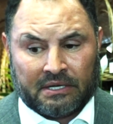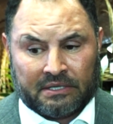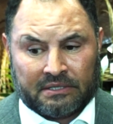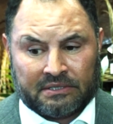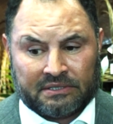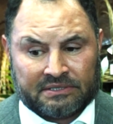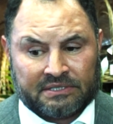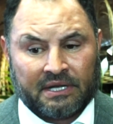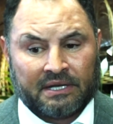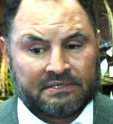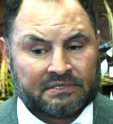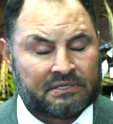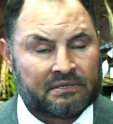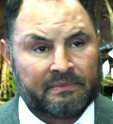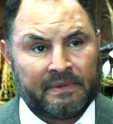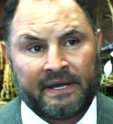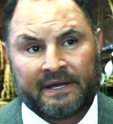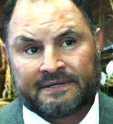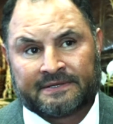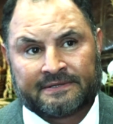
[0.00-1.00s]
These guys are the
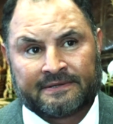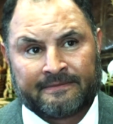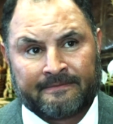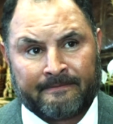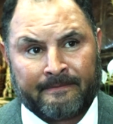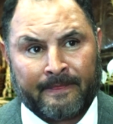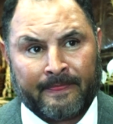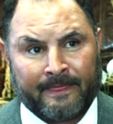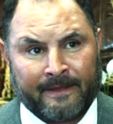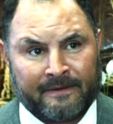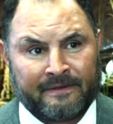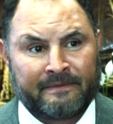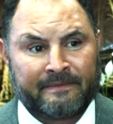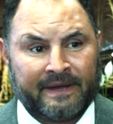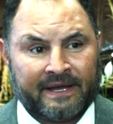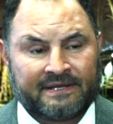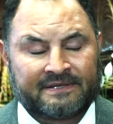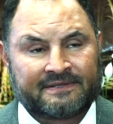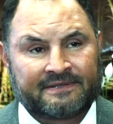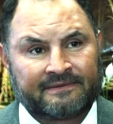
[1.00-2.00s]
best. They're the
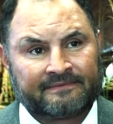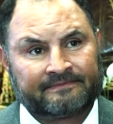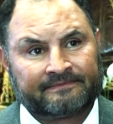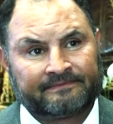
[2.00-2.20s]
best.